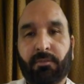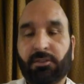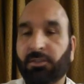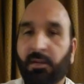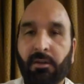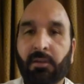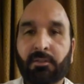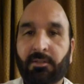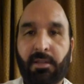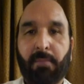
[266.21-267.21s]
These are not
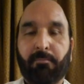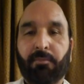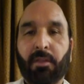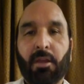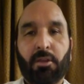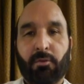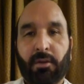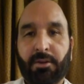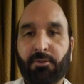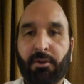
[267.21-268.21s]
the same. Your
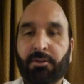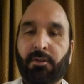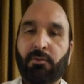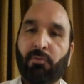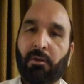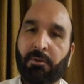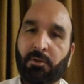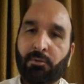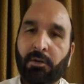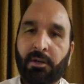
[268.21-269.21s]
introduction will be
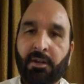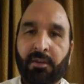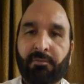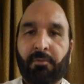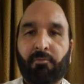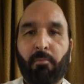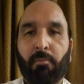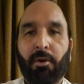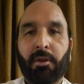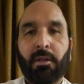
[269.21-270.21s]
totally different from
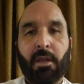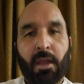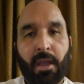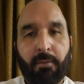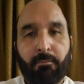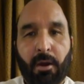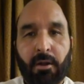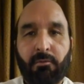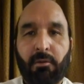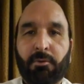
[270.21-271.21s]
body, and
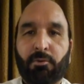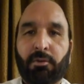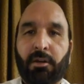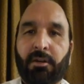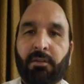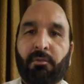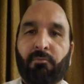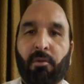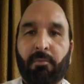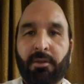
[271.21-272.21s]
body will be totally different
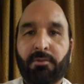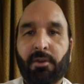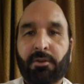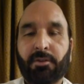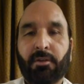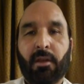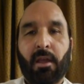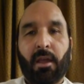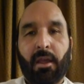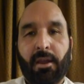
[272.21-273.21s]
from introduction,
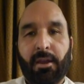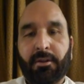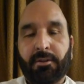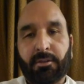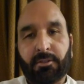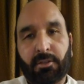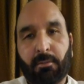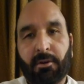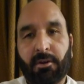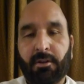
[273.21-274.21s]
and
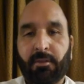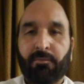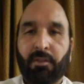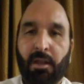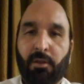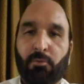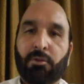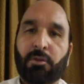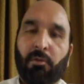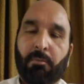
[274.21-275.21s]
similarly
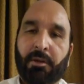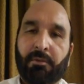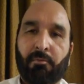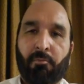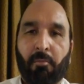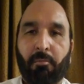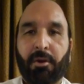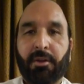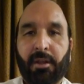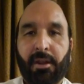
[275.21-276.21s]
conclusion will be different from
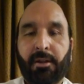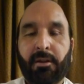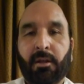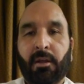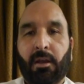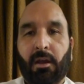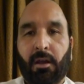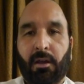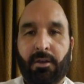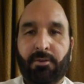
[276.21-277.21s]
body and
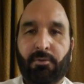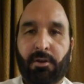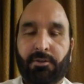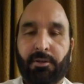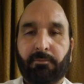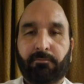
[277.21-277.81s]
introduction.